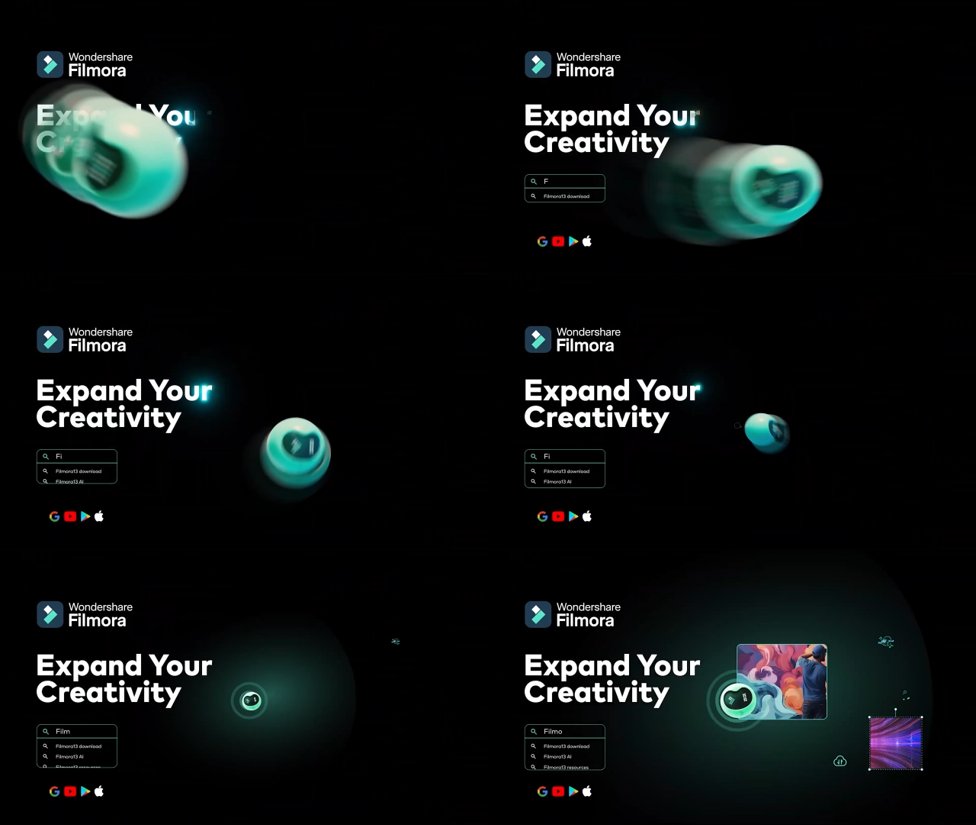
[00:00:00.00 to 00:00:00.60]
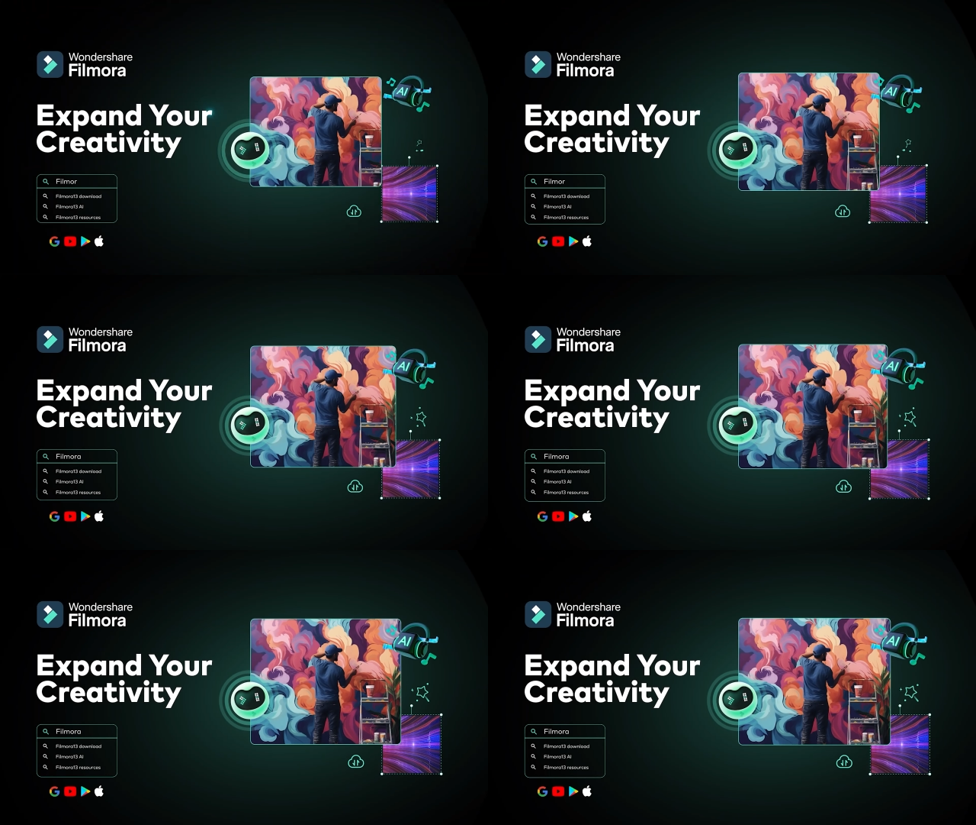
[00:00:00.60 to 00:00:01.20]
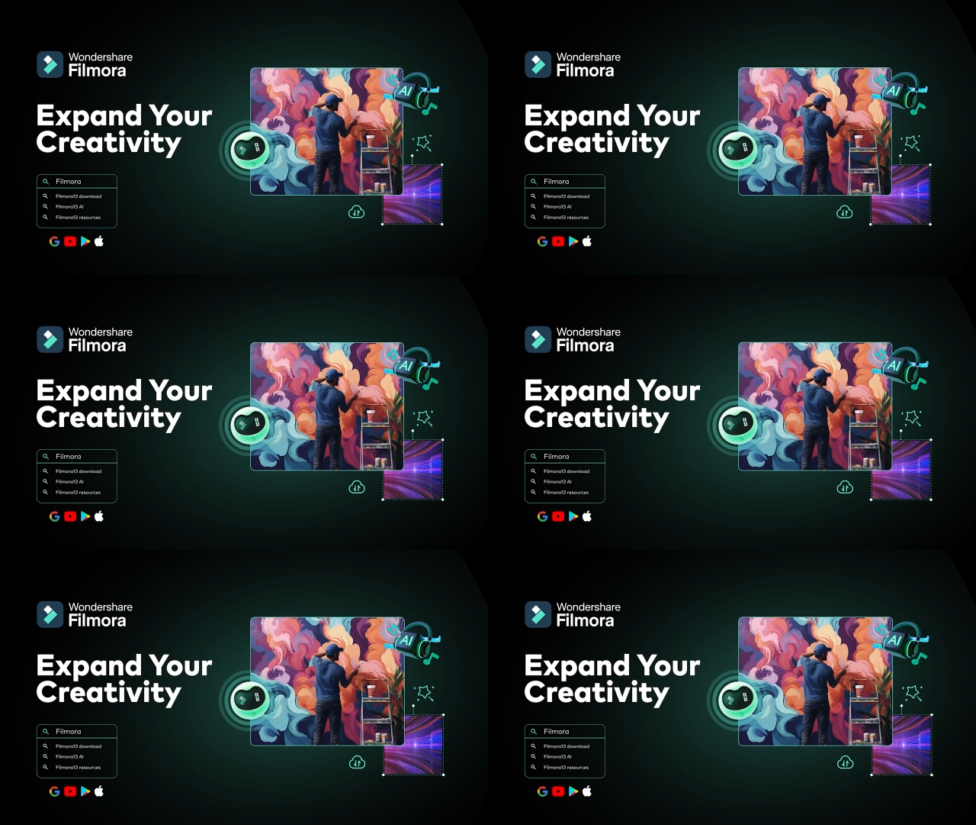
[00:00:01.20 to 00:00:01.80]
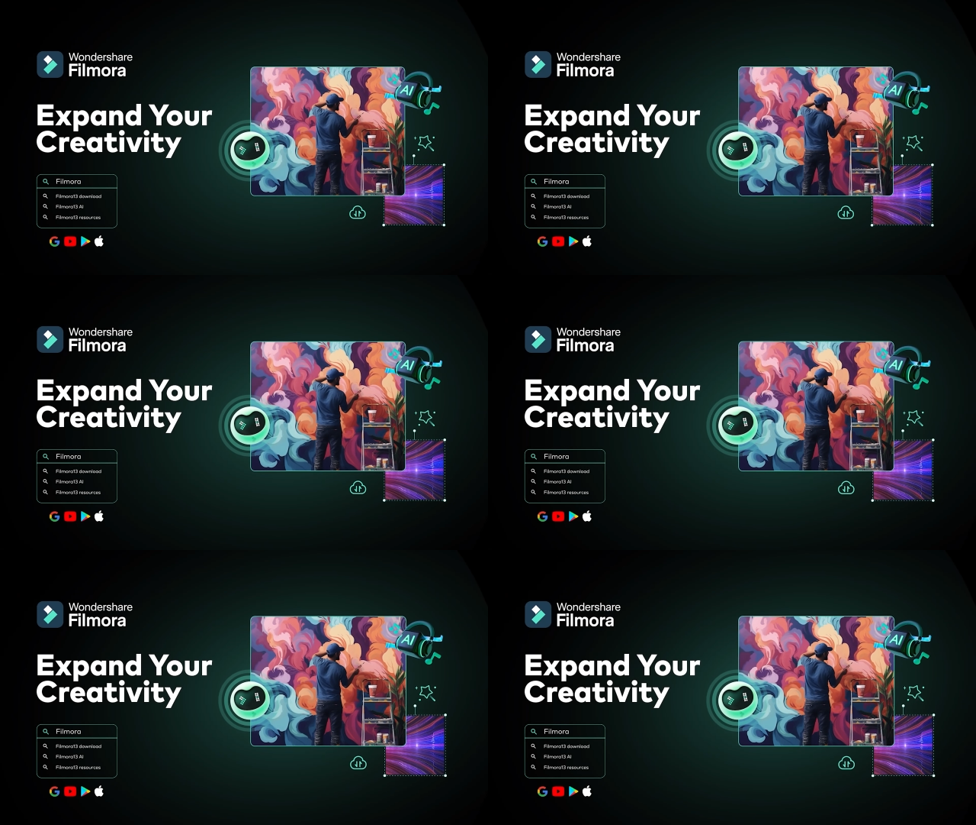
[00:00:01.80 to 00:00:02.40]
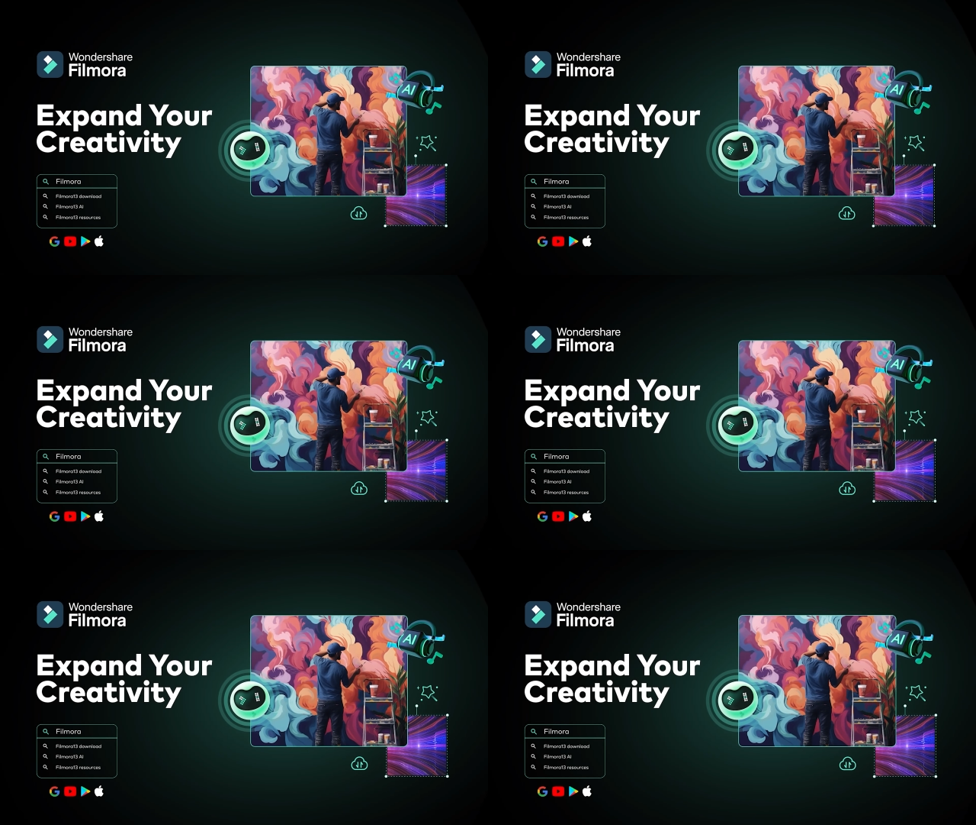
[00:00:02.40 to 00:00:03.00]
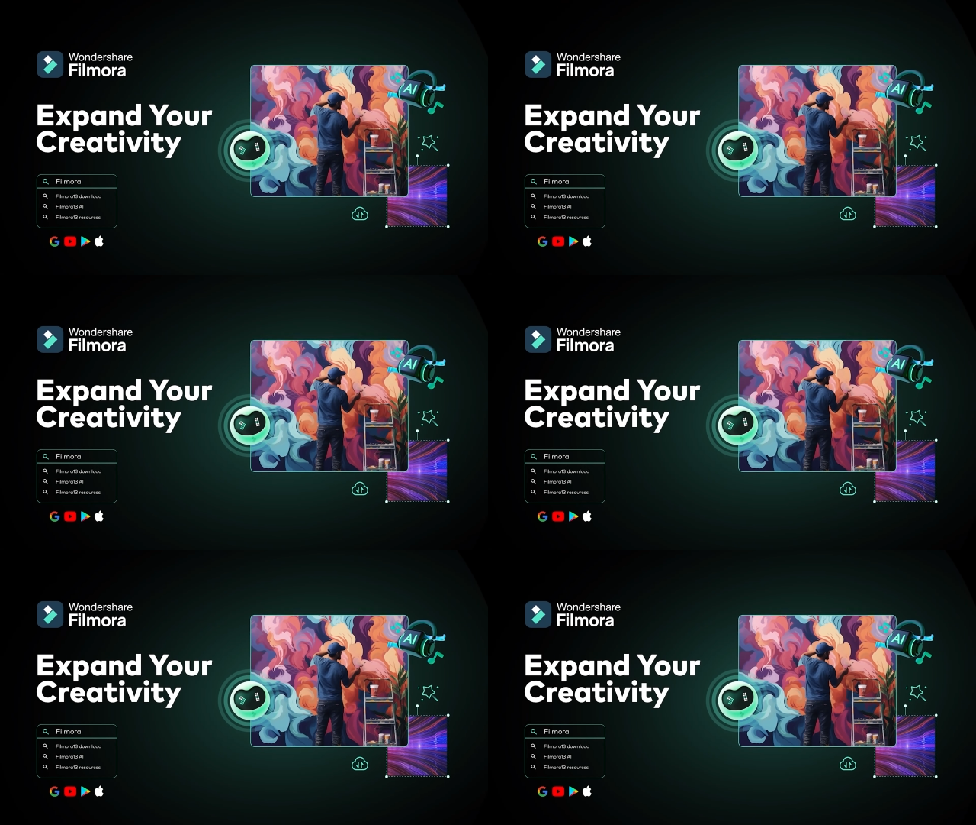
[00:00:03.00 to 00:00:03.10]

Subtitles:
Nobody's mouth can be seen.